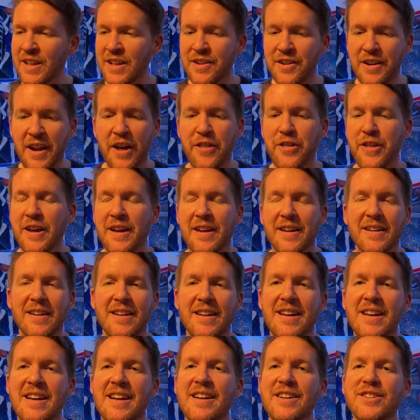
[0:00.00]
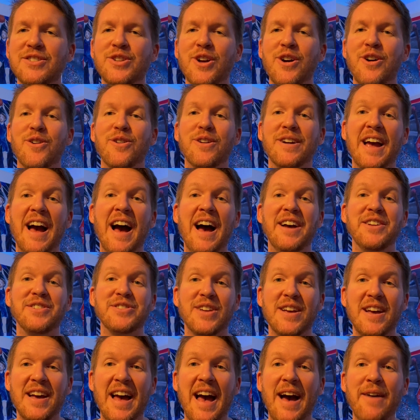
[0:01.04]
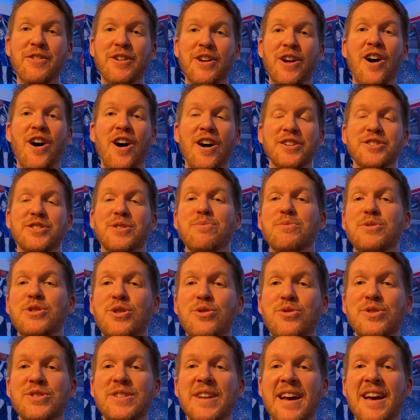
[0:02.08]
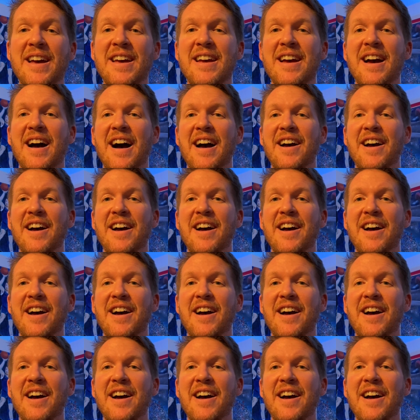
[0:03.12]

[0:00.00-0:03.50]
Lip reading: Nothing. So guys, have an awesome Tuesday.